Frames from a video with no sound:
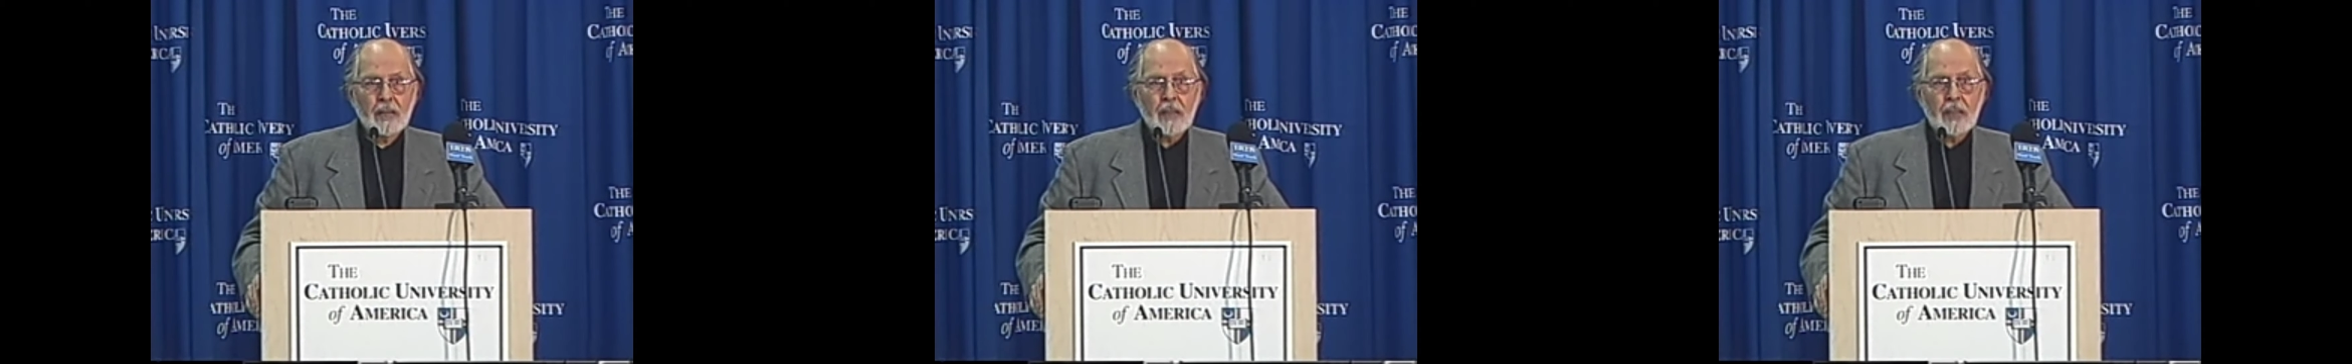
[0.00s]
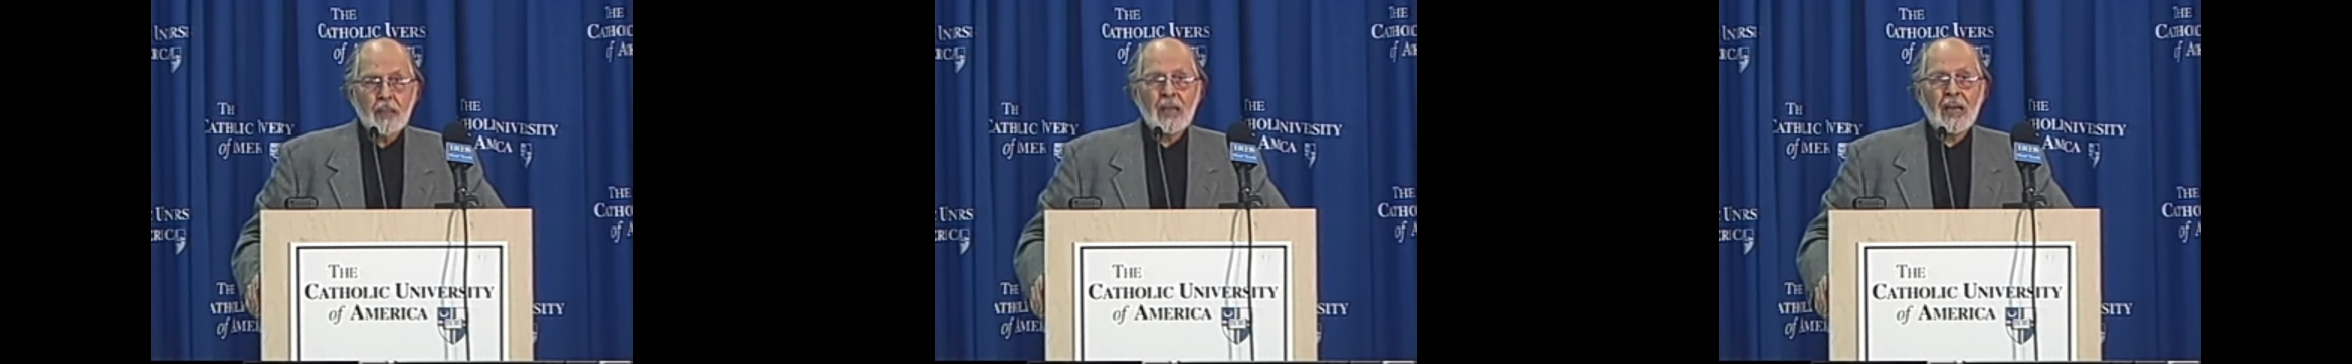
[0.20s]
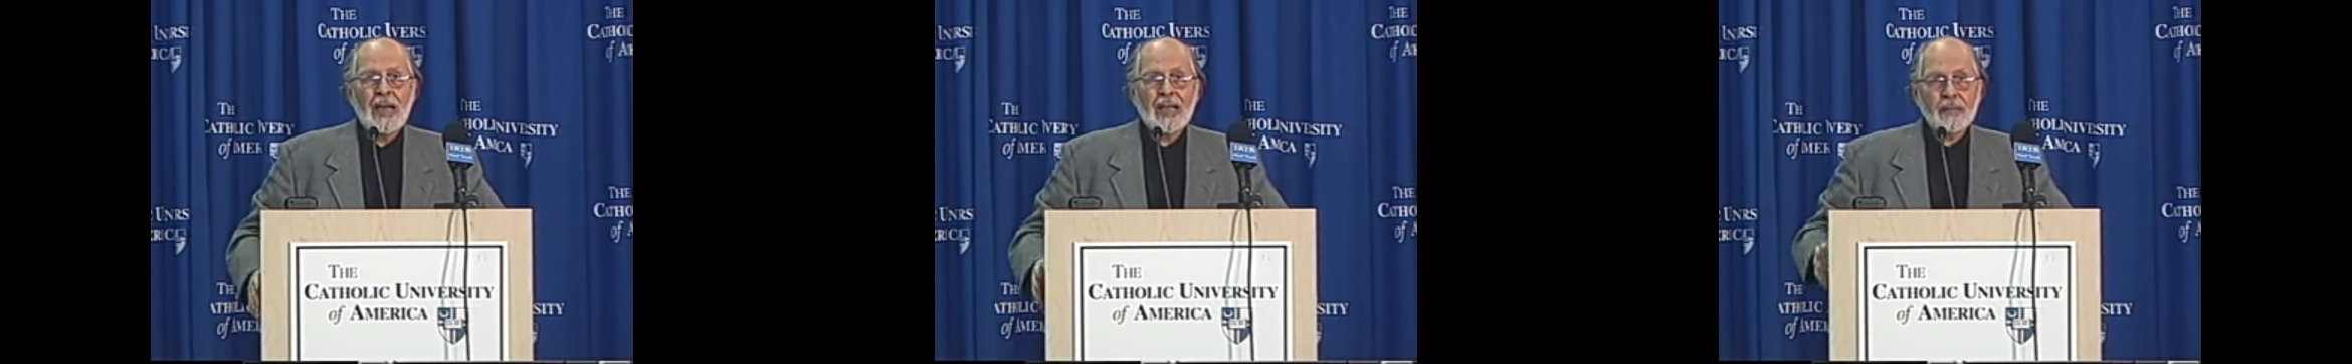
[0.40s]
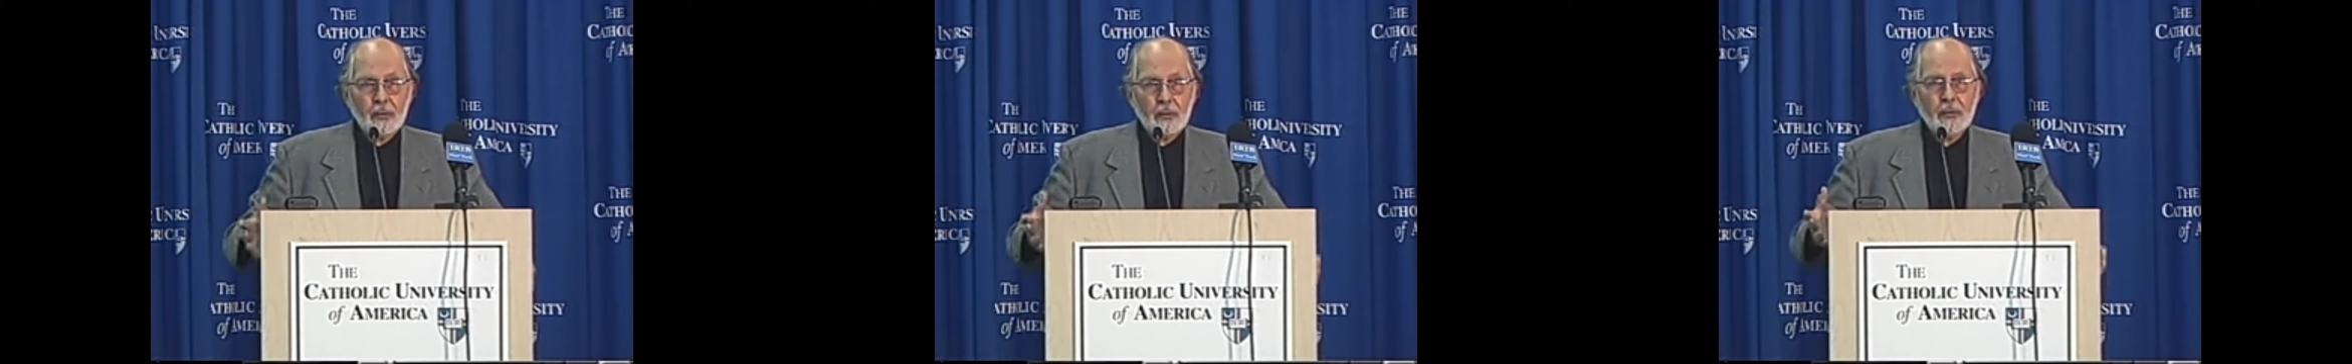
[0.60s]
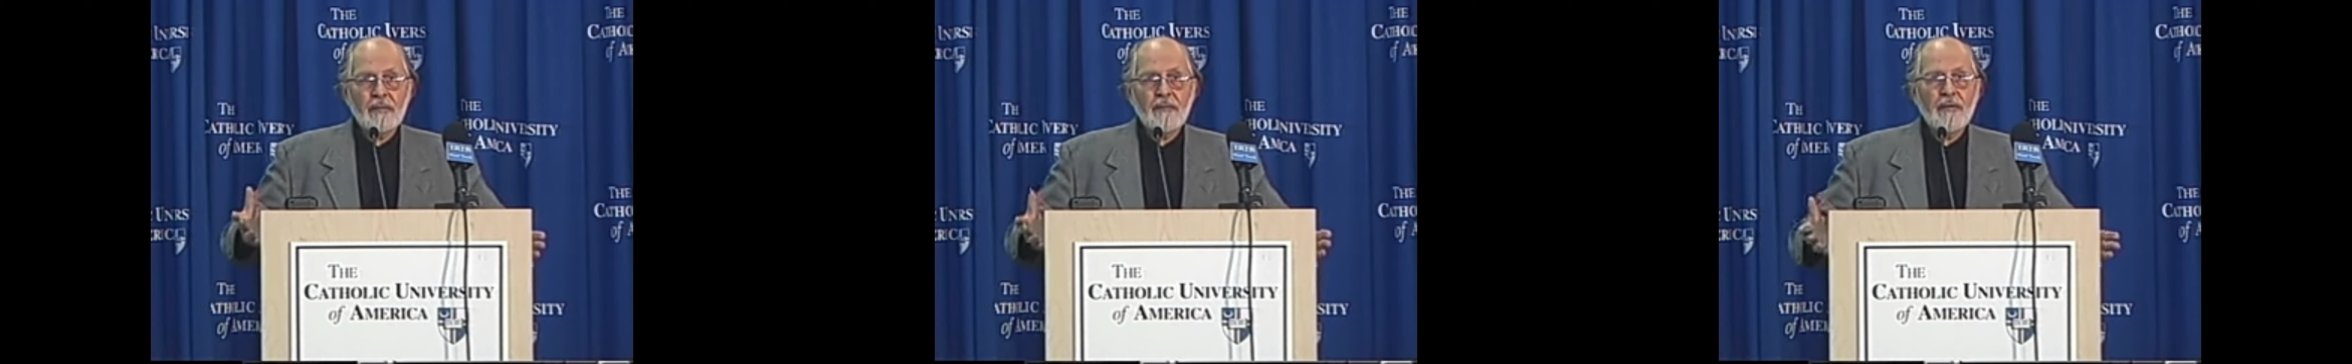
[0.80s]
it had to
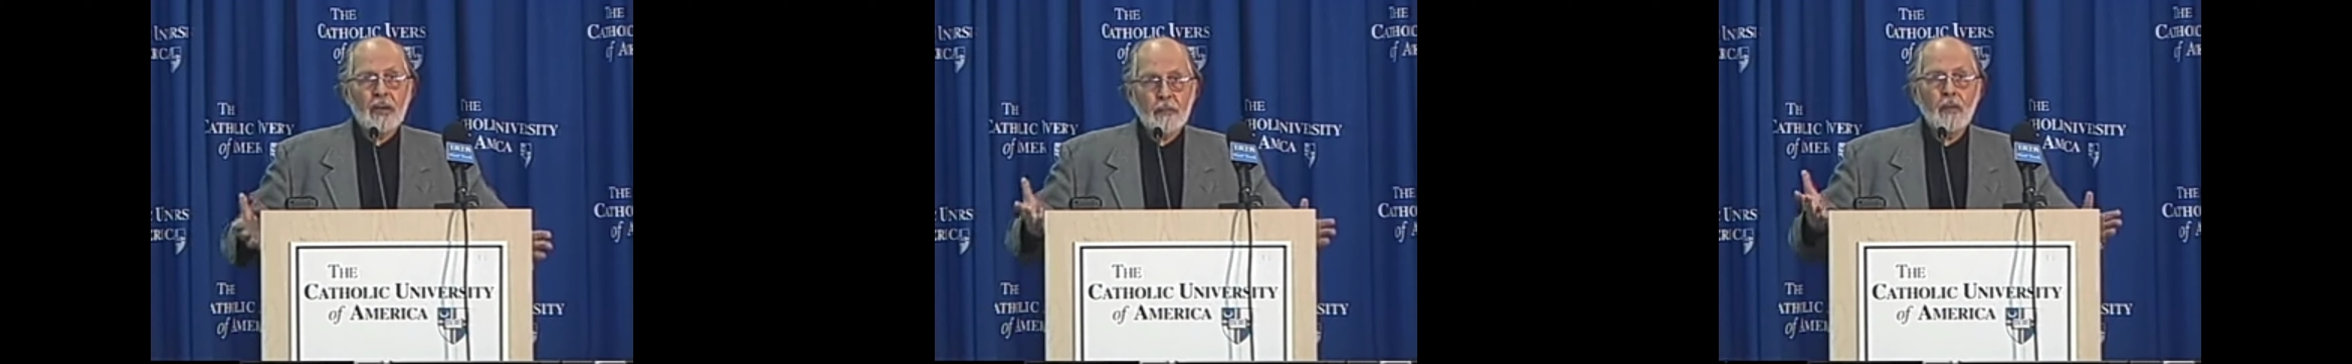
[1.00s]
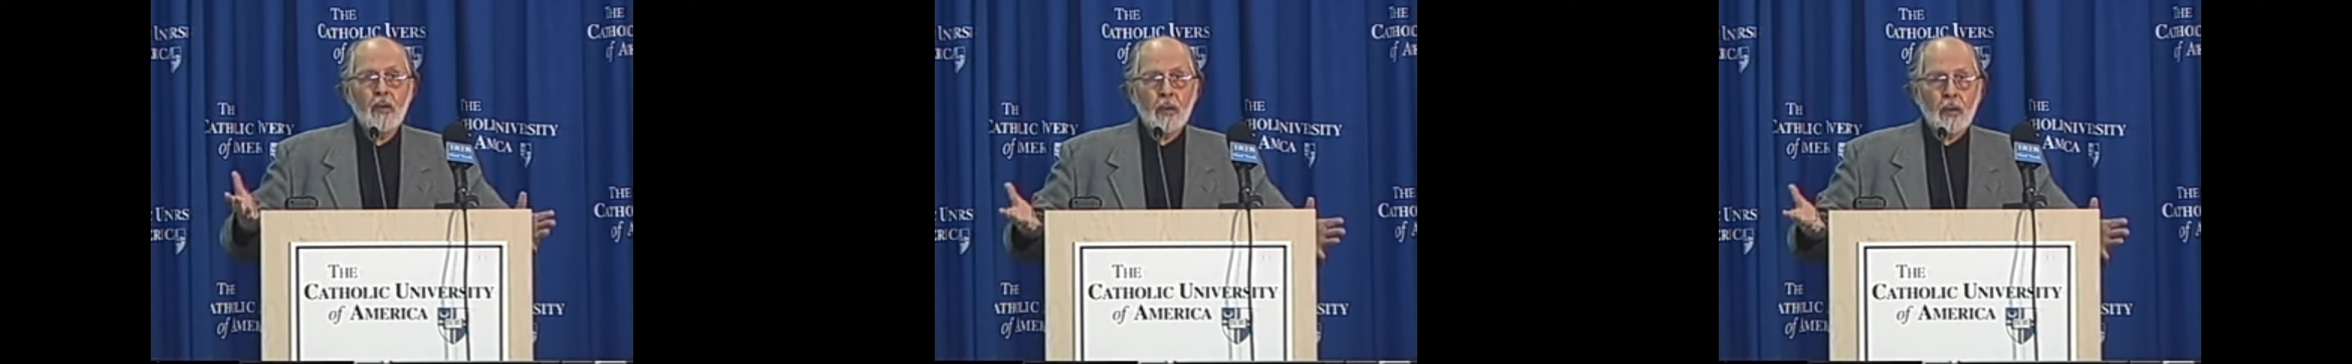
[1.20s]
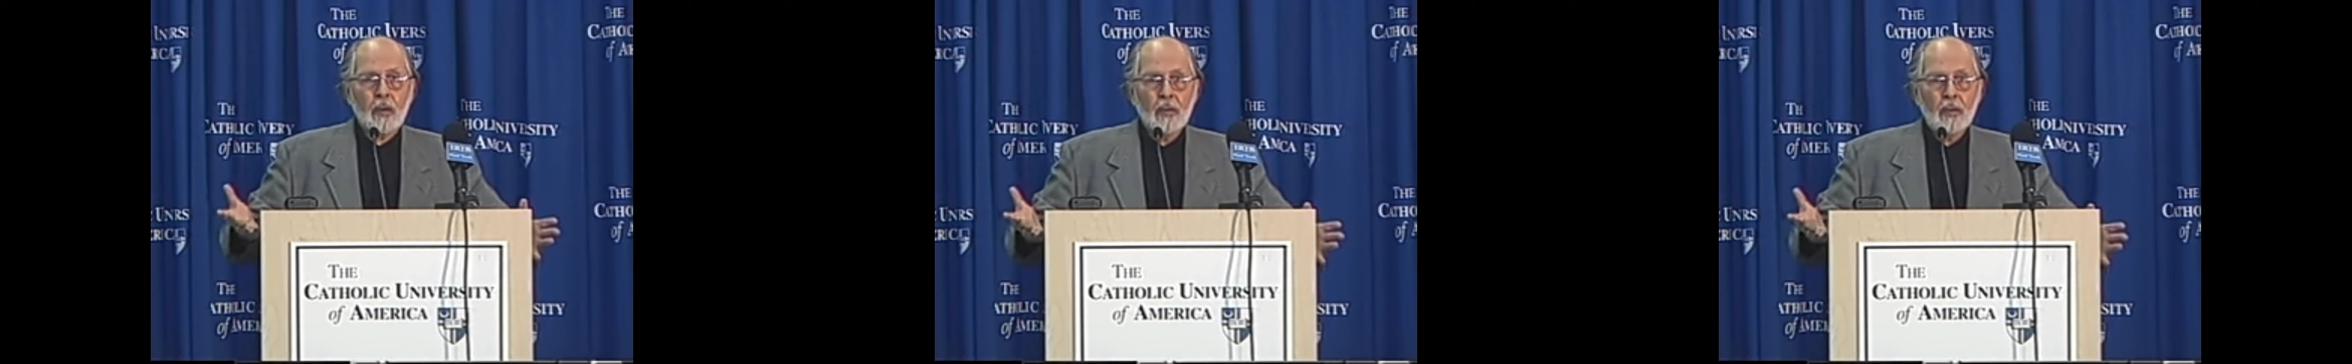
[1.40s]
develop law.